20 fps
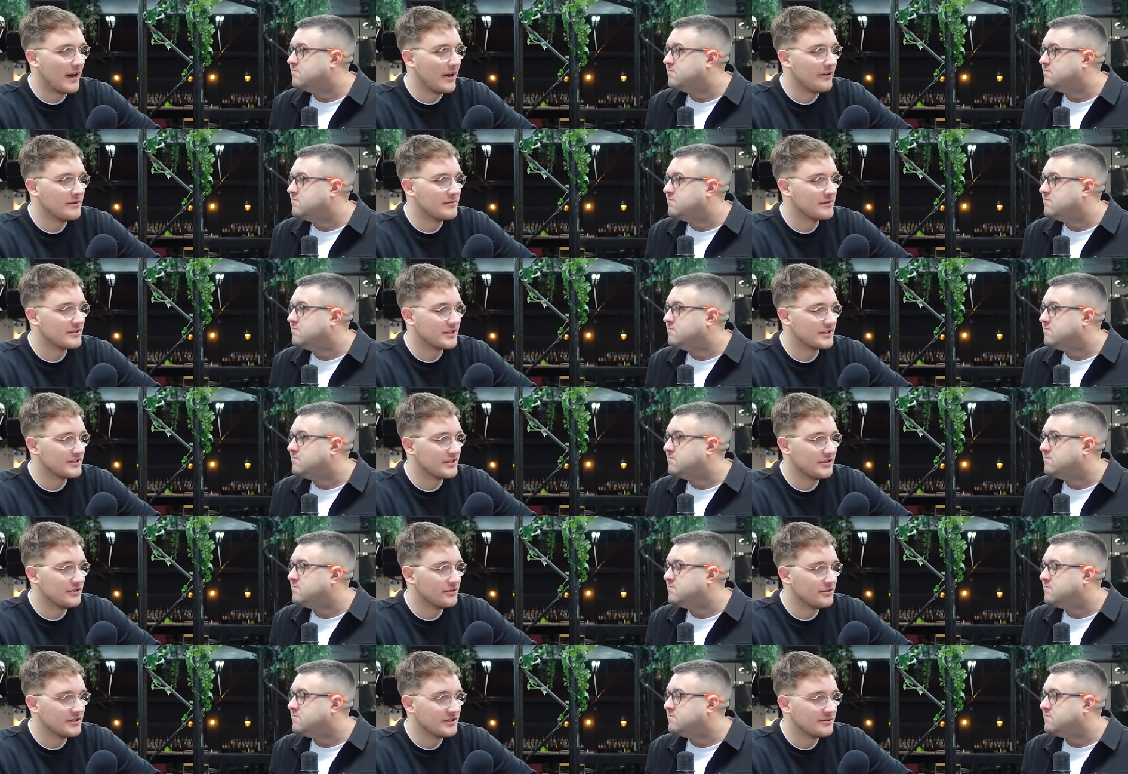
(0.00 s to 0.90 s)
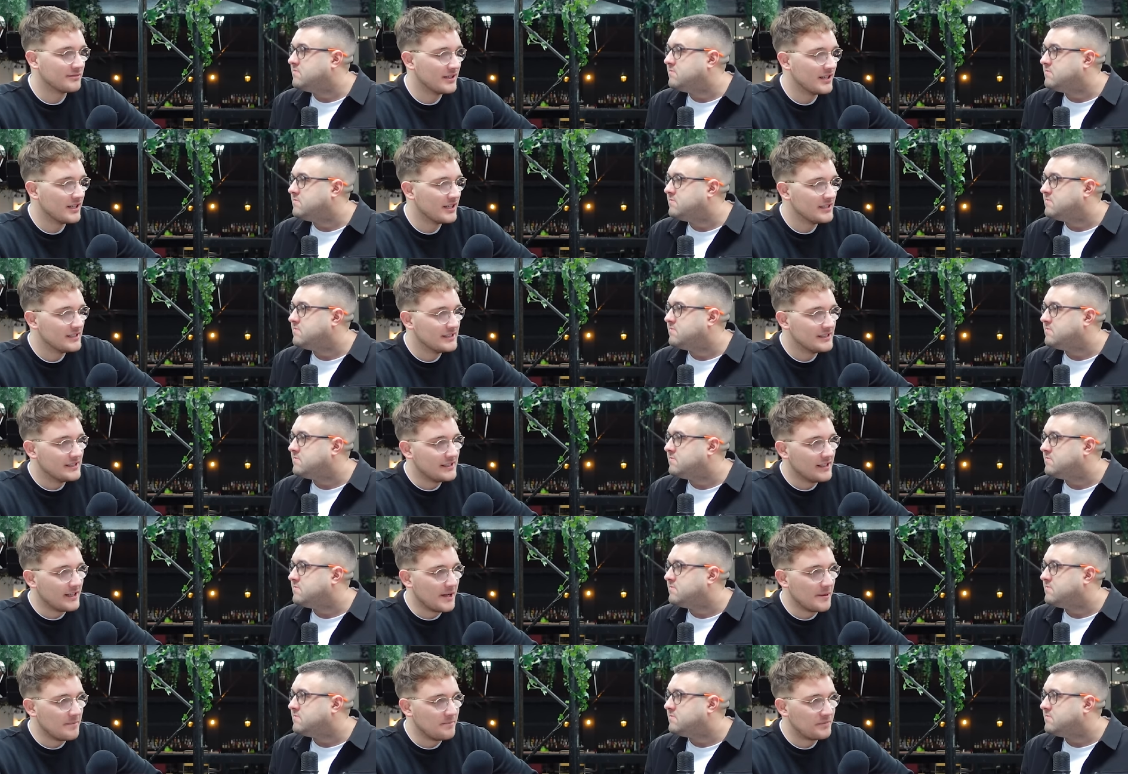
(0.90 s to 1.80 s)
Speaker 1: about him just annoys me.
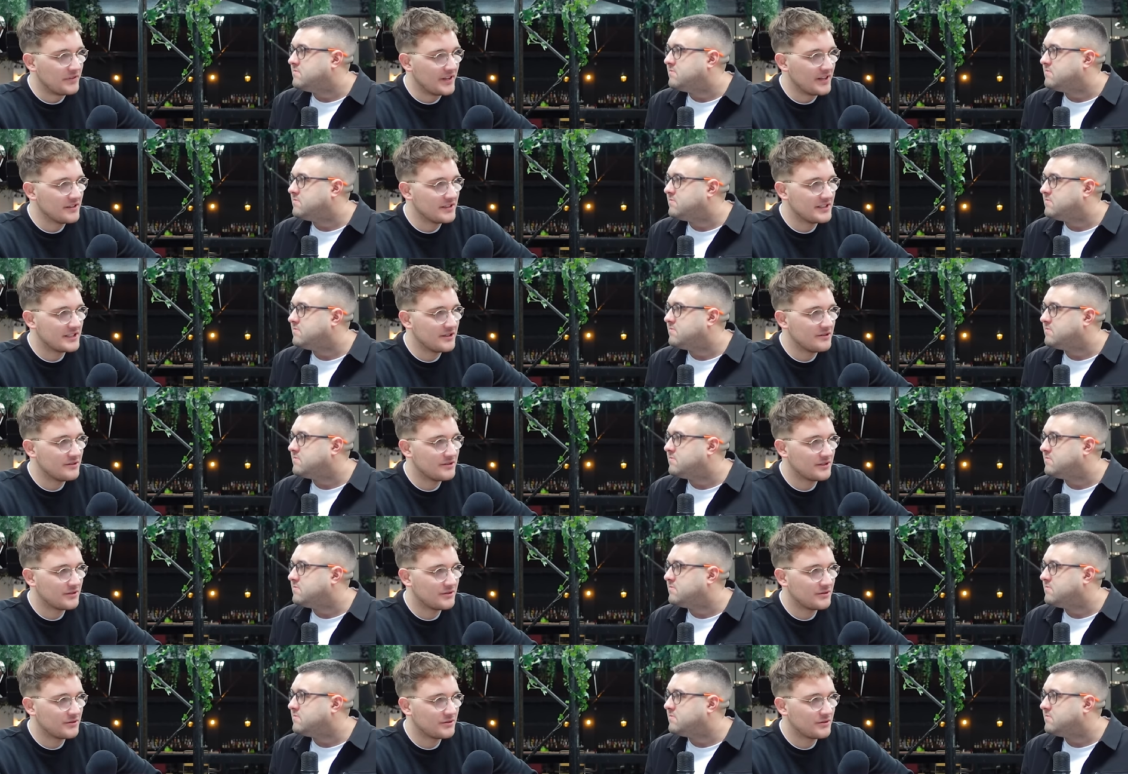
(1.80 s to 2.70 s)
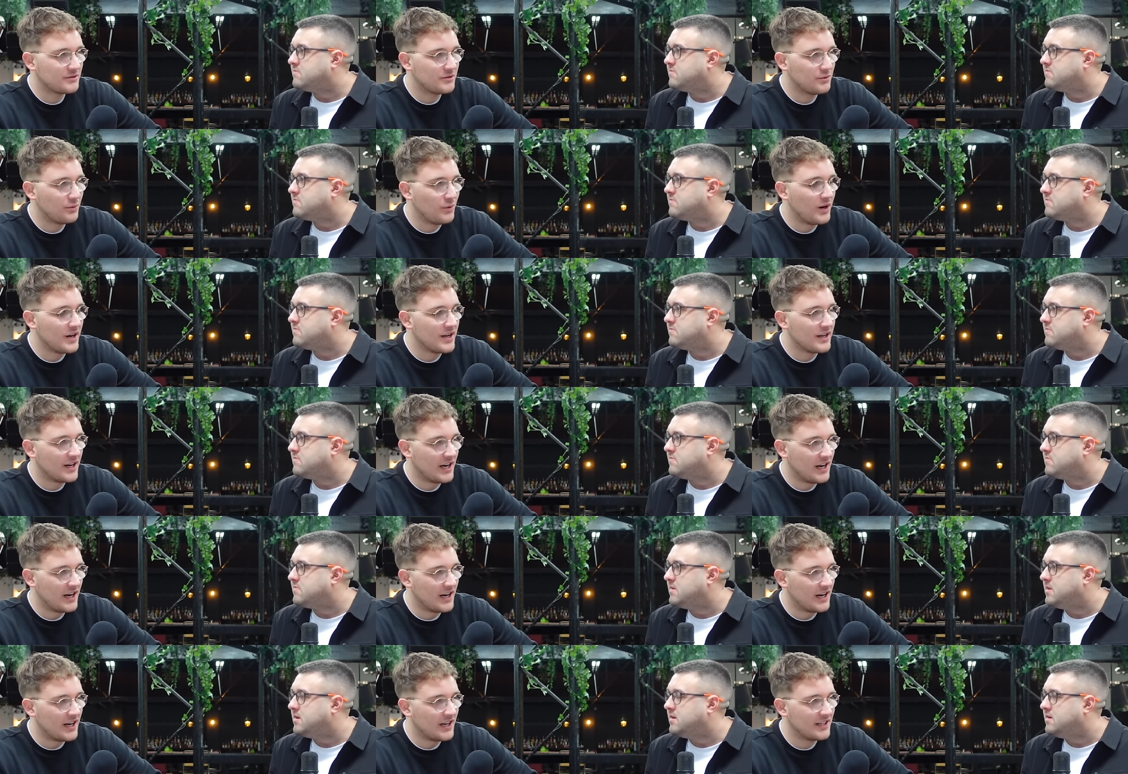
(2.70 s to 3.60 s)
Um, the other two's quite
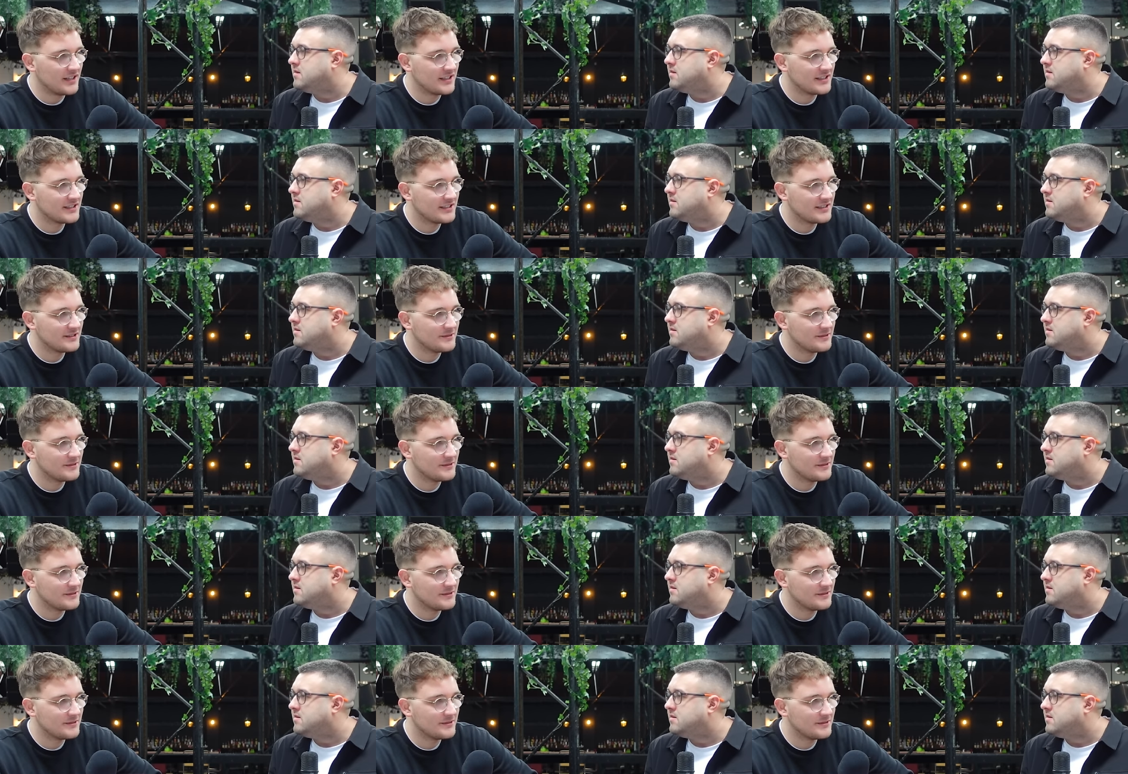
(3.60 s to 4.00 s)
hard.